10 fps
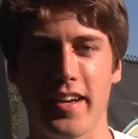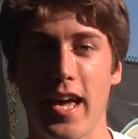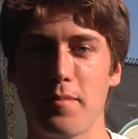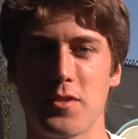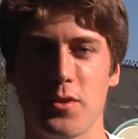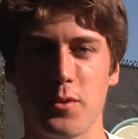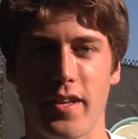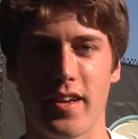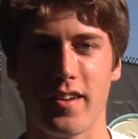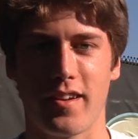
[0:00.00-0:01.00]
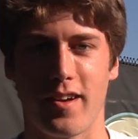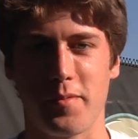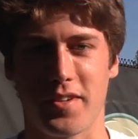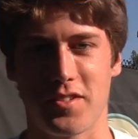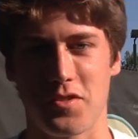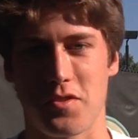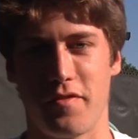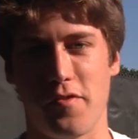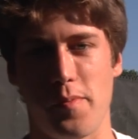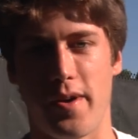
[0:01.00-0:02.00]
I came to Tulane uh, because it's the
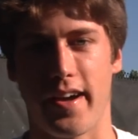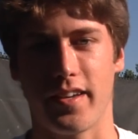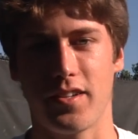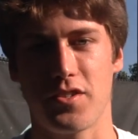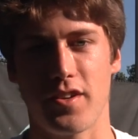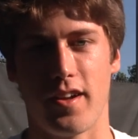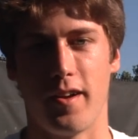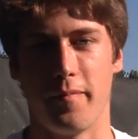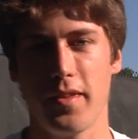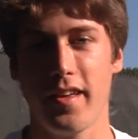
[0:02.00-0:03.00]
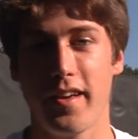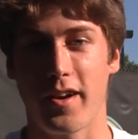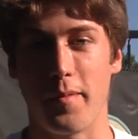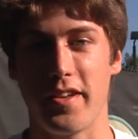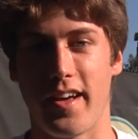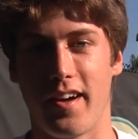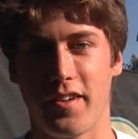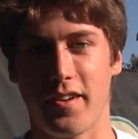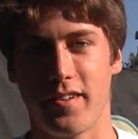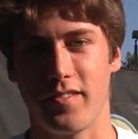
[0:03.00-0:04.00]
full package. Um, coming down
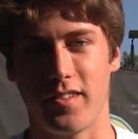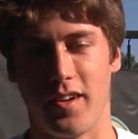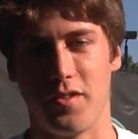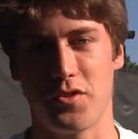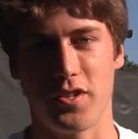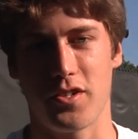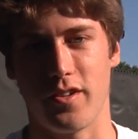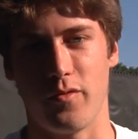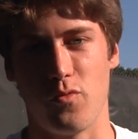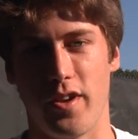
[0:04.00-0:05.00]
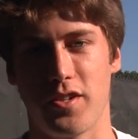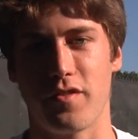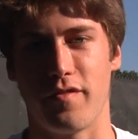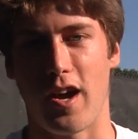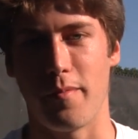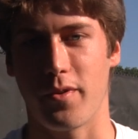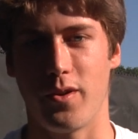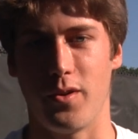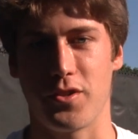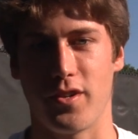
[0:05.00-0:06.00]
here, uh, there's such a rich, vibrant
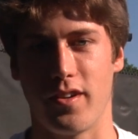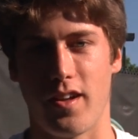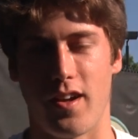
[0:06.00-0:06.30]
culture.